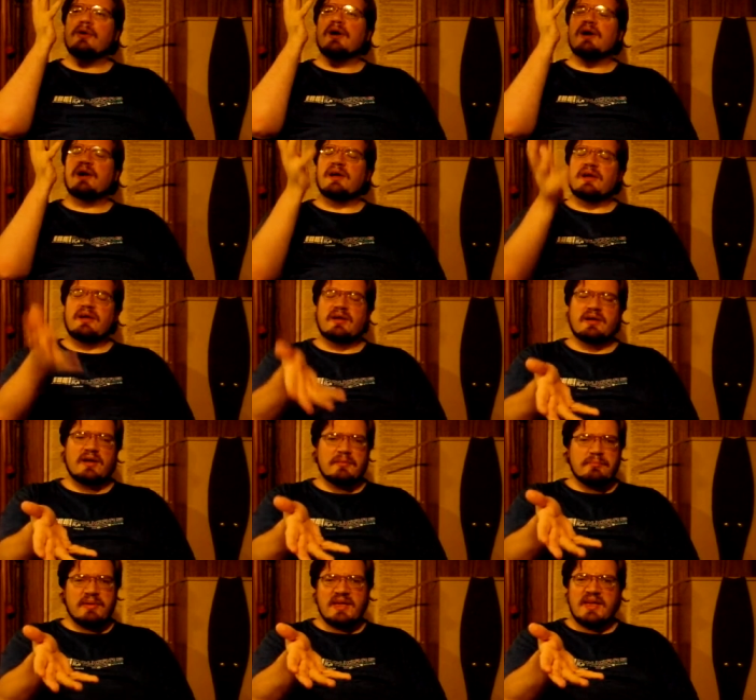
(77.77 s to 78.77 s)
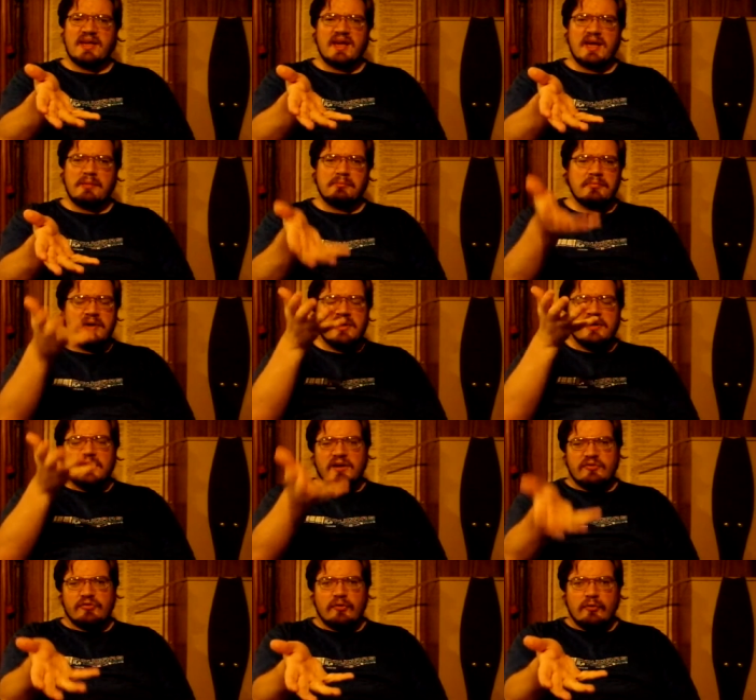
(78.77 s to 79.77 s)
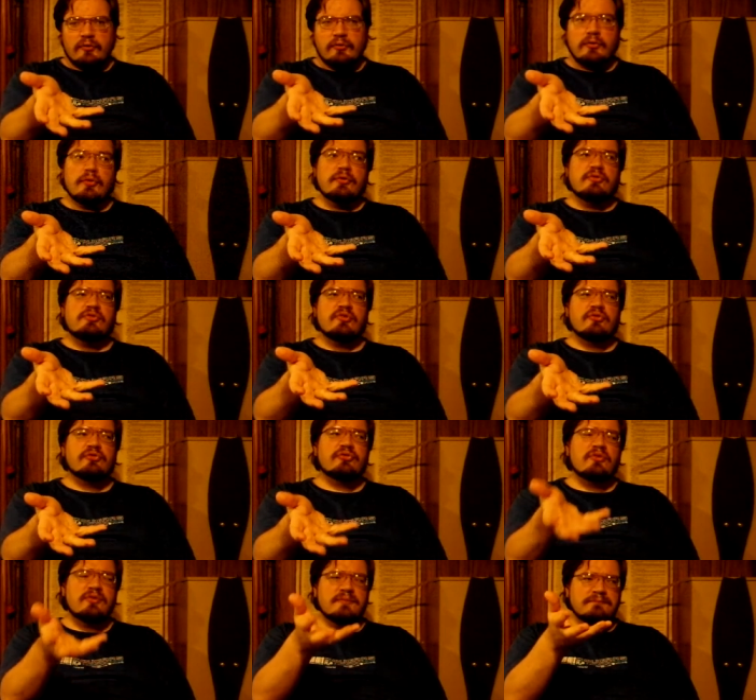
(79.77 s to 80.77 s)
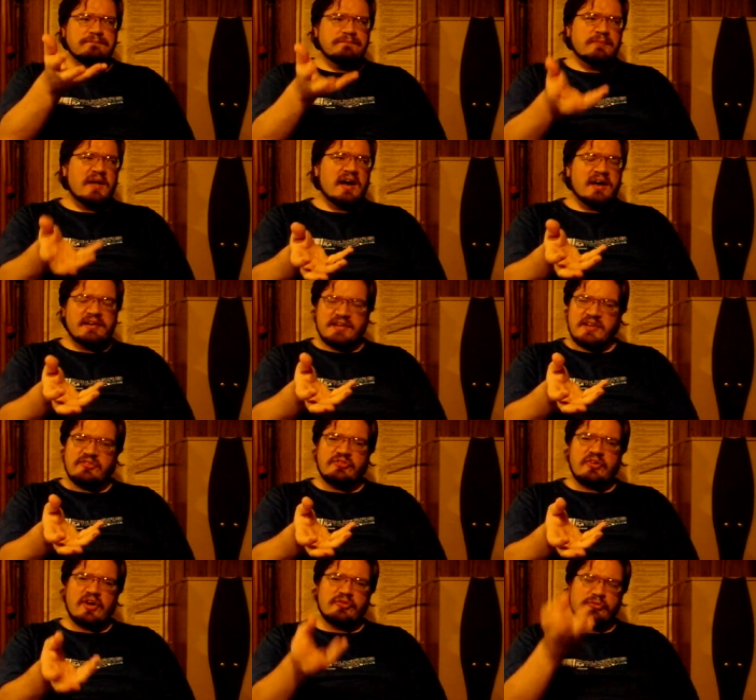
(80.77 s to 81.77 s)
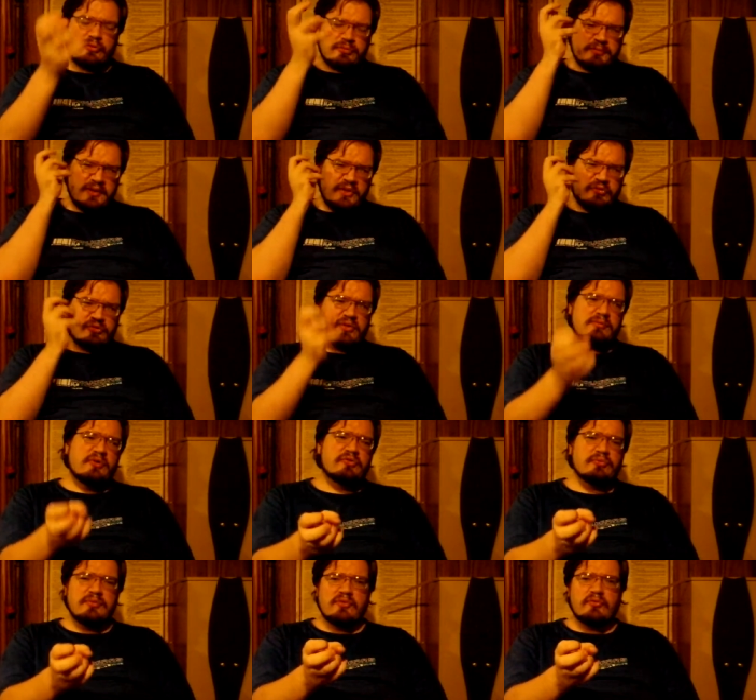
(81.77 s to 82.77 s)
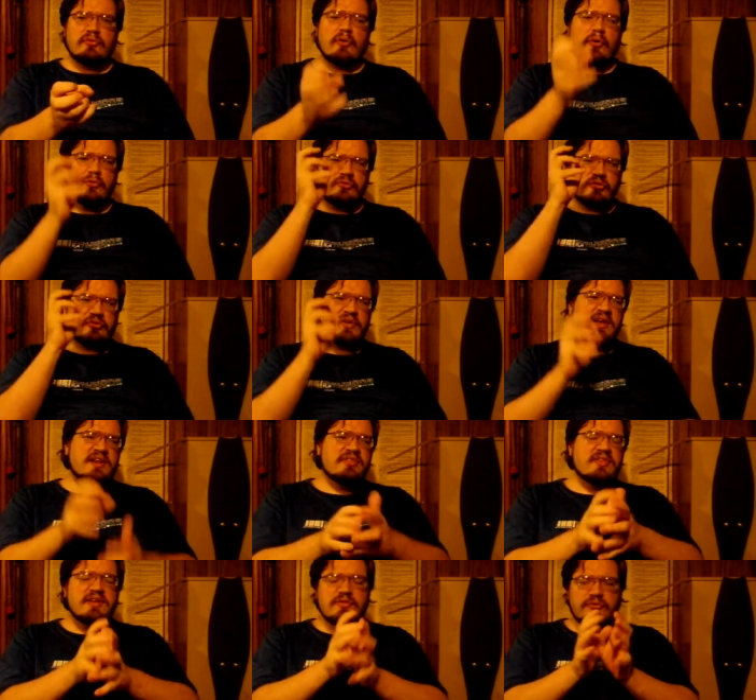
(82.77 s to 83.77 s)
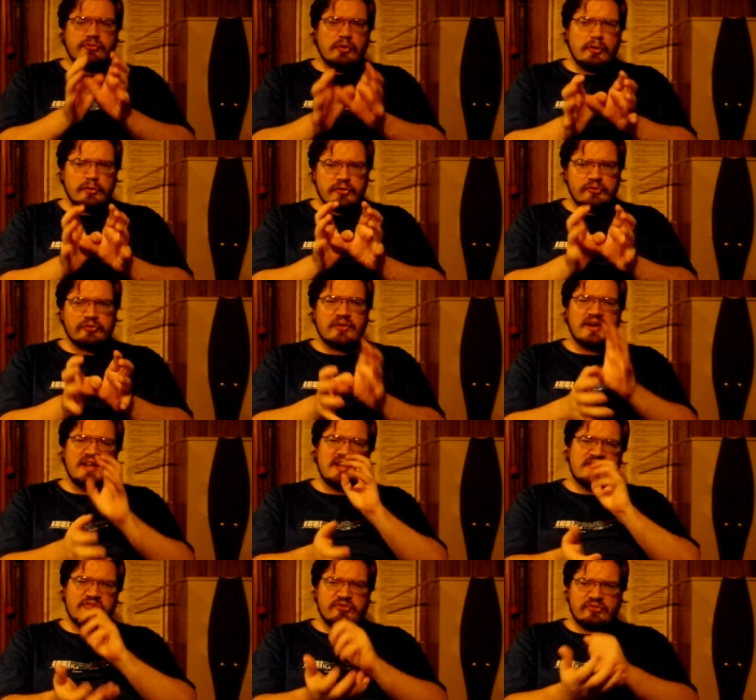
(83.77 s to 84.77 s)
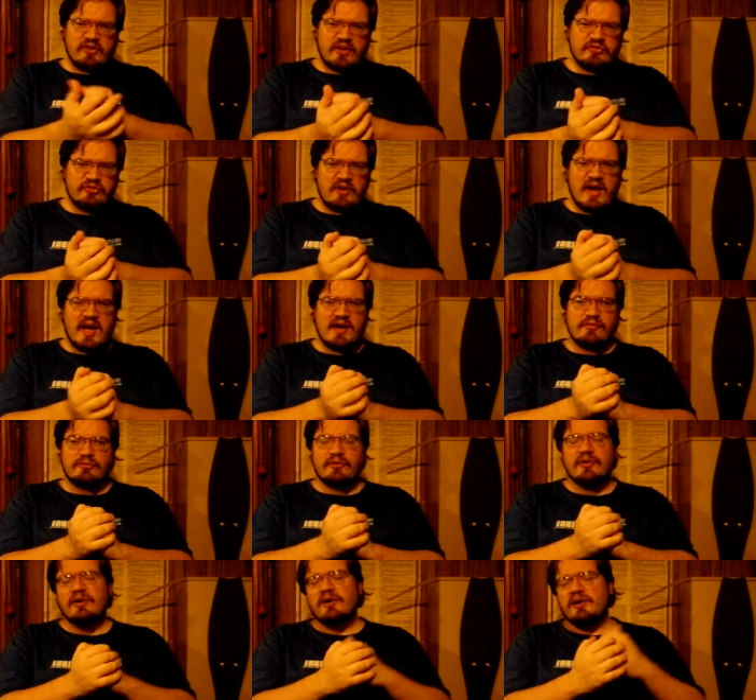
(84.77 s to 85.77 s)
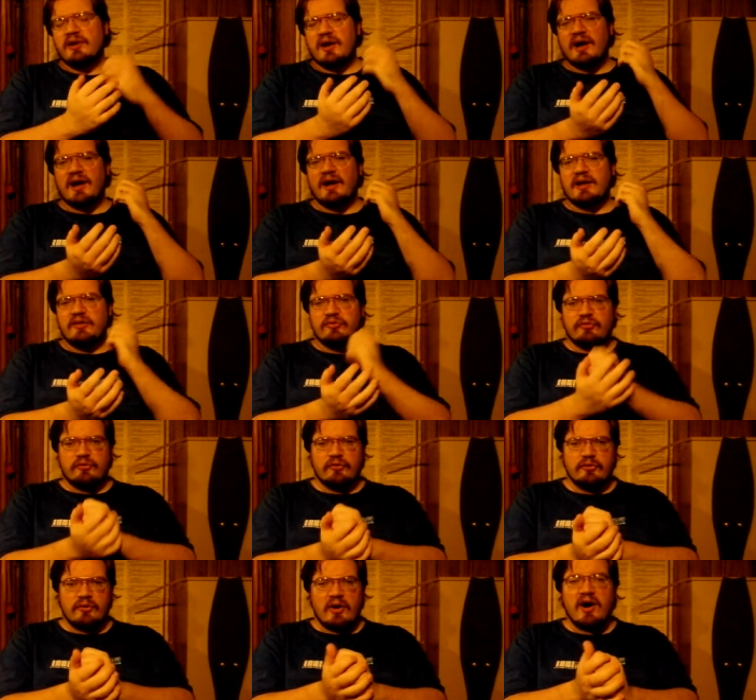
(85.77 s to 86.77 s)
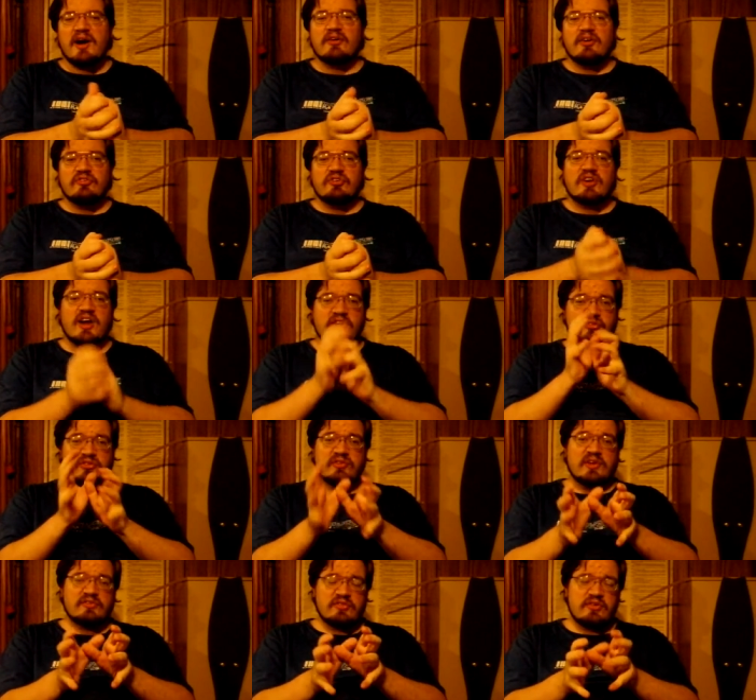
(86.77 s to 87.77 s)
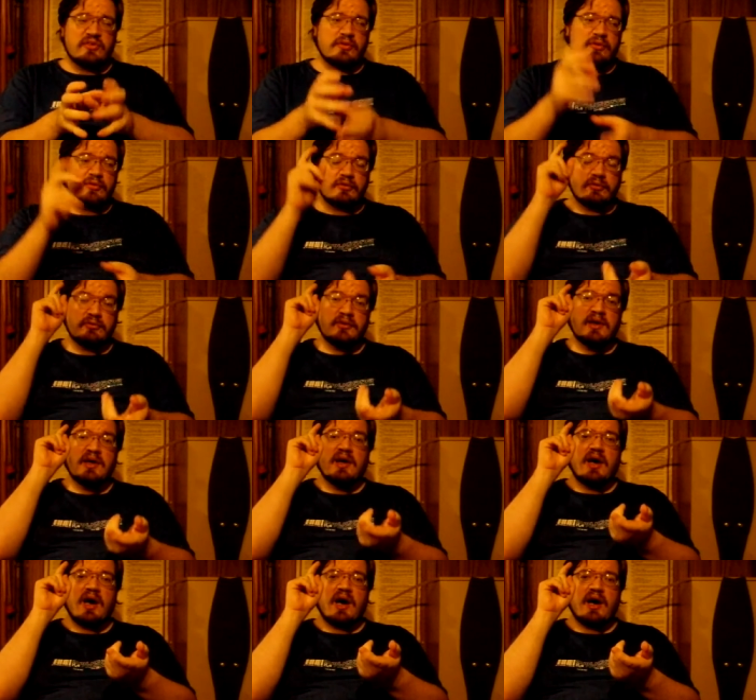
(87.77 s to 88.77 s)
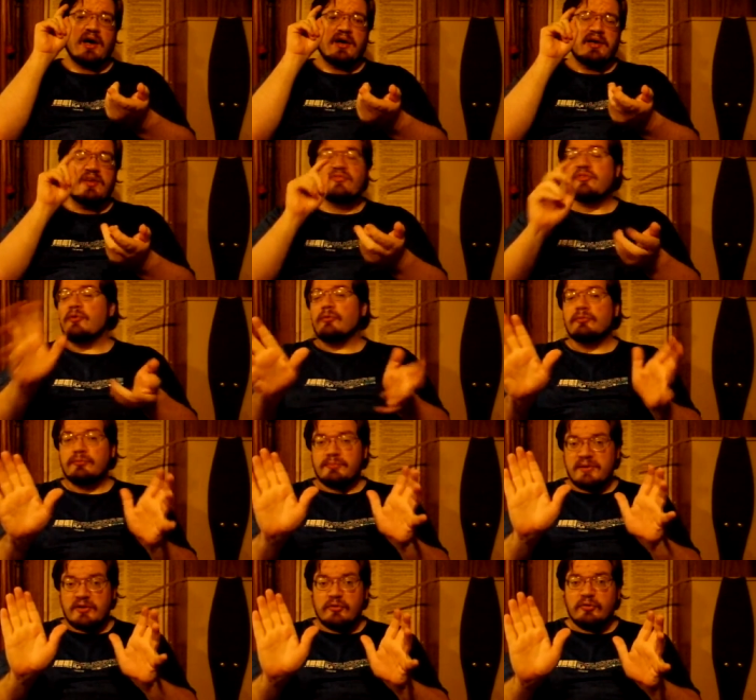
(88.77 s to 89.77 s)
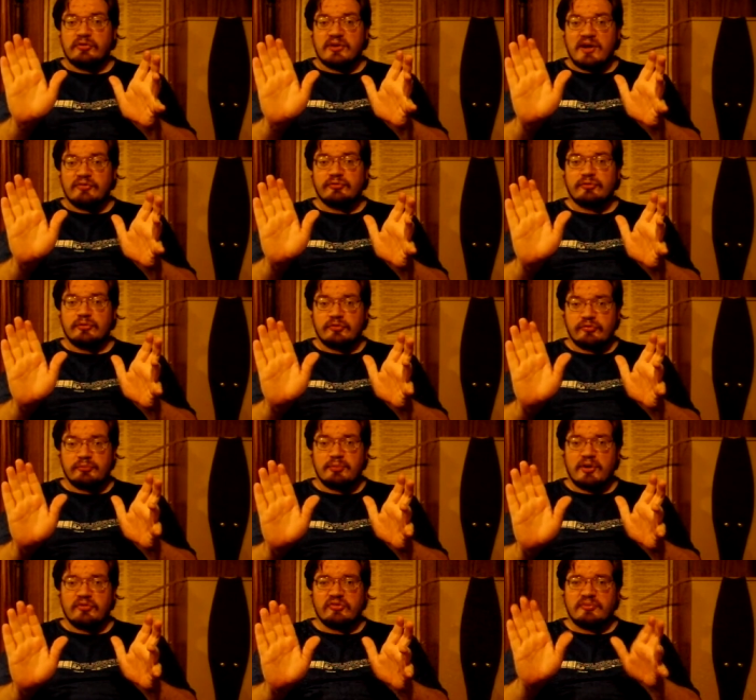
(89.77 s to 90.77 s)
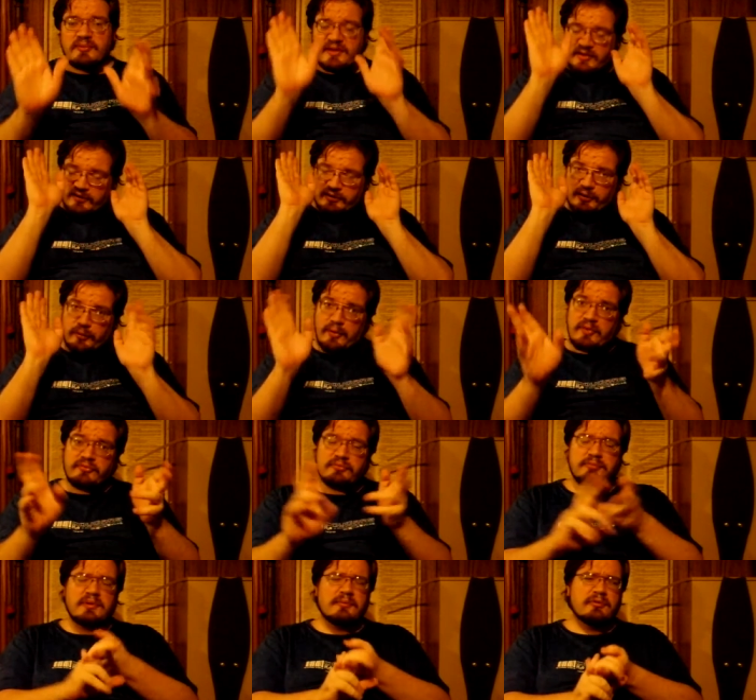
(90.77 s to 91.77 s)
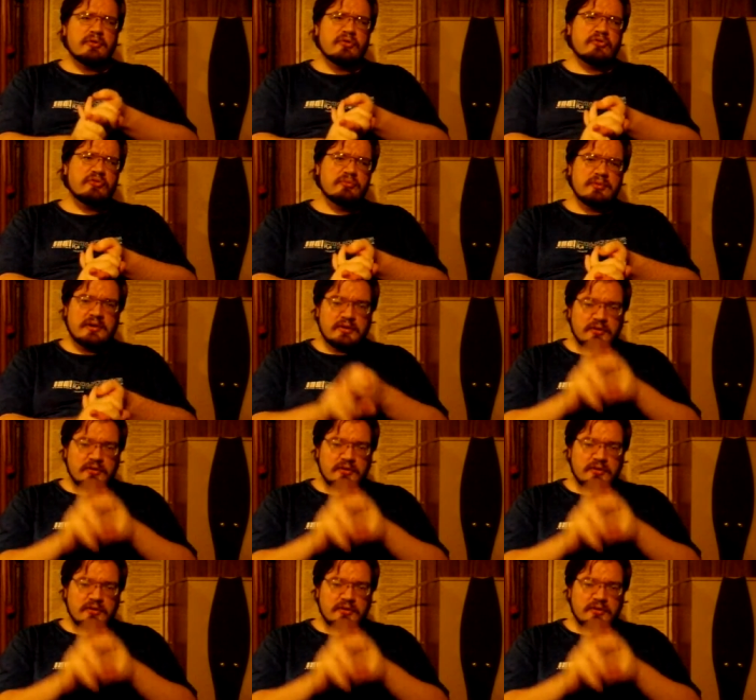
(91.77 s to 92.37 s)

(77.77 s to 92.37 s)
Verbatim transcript: uh, a P M, it's all good. Just uh, get in touch with me, send me some info, just anything you've noticed, any insights you have uh, into higher education, I'd like to hear it. Uh, if you'll be good enough to respond to me, I know I've come across as a bit